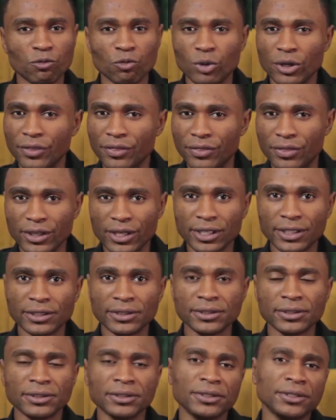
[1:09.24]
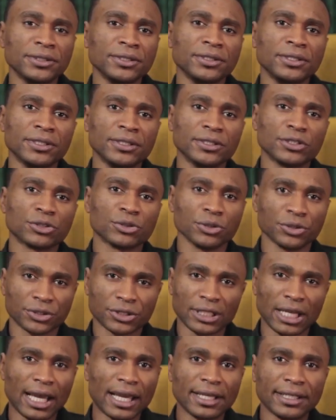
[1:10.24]
within
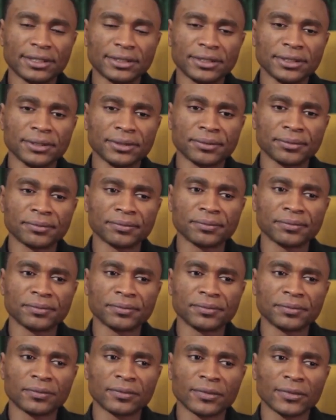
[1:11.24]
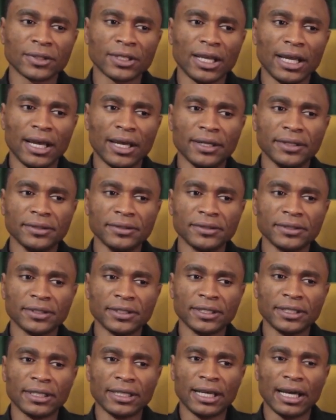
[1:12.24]
society. And
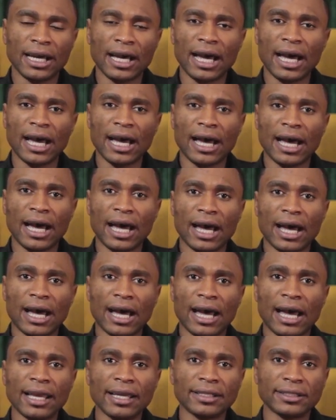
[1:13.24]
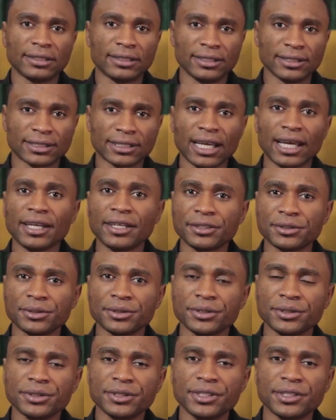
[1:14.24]
I decided to
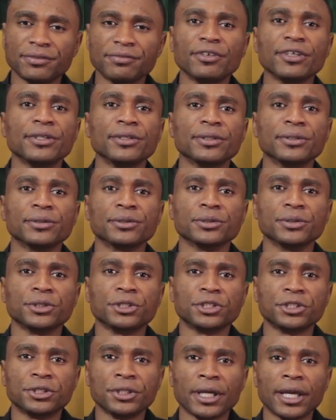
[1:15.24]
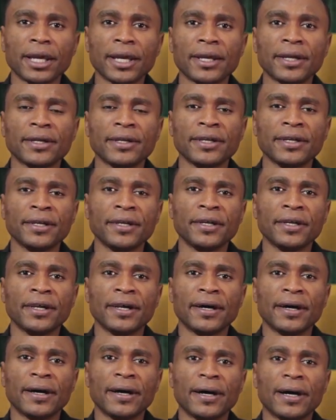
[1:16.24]
do this video to share
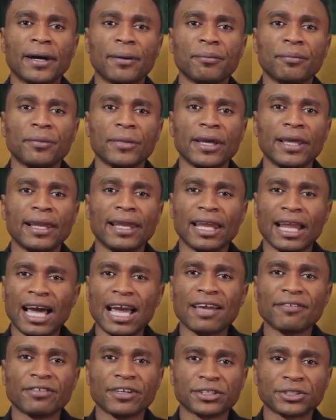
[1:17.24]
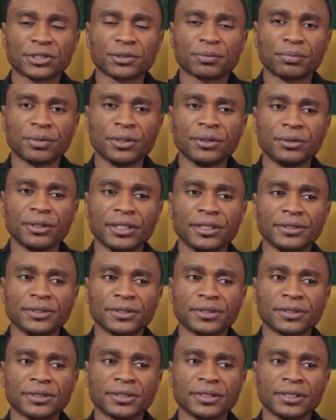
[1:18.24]
a life
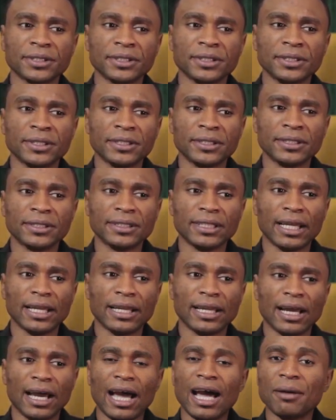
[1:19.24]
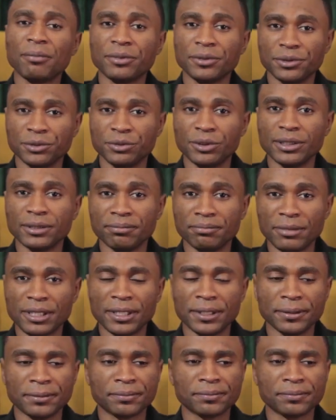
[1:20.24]
experience that happened with me,